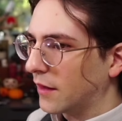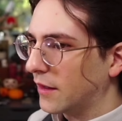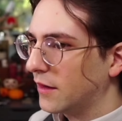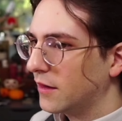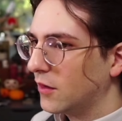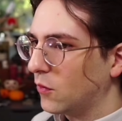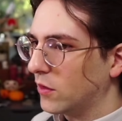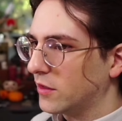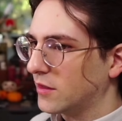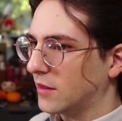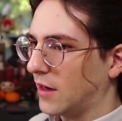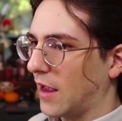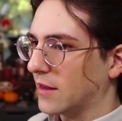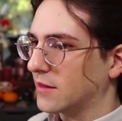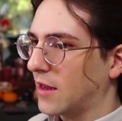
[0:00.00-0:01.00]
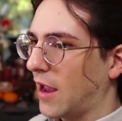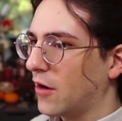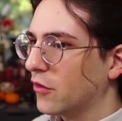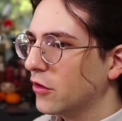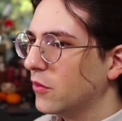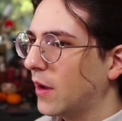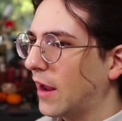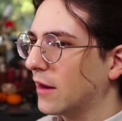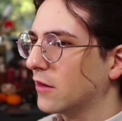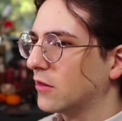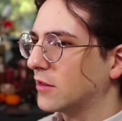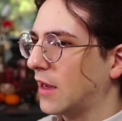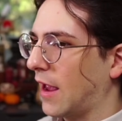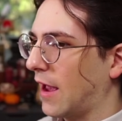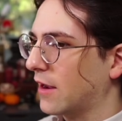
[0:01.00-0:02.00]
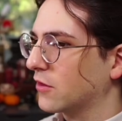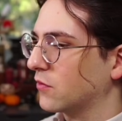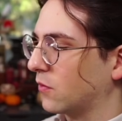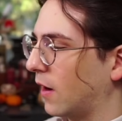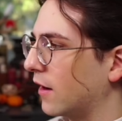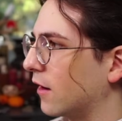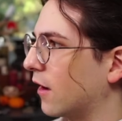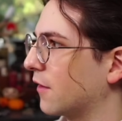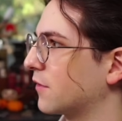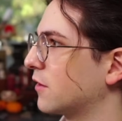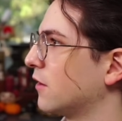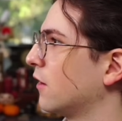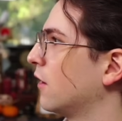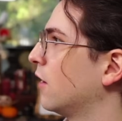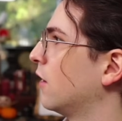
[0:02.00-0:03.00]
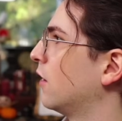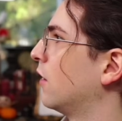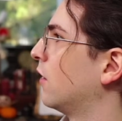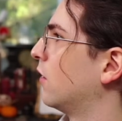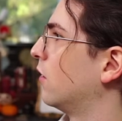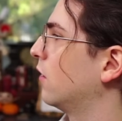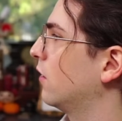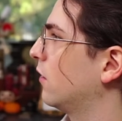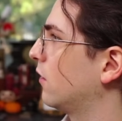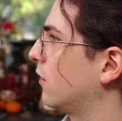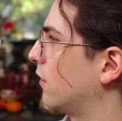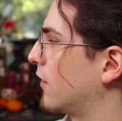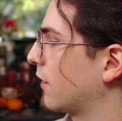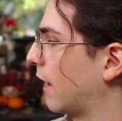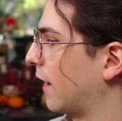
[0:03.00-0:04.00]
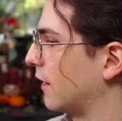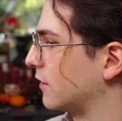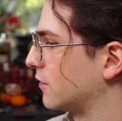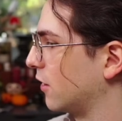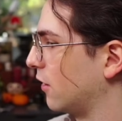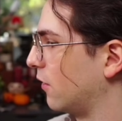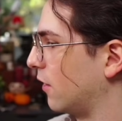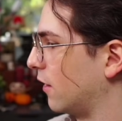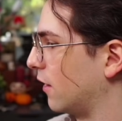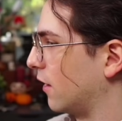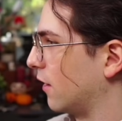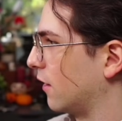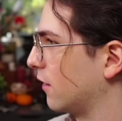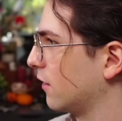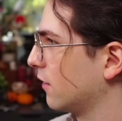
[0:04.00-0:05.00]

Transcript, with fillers: Kennedy Wilson asks, how do you handle tax write-offs? Oh, okay, so uh,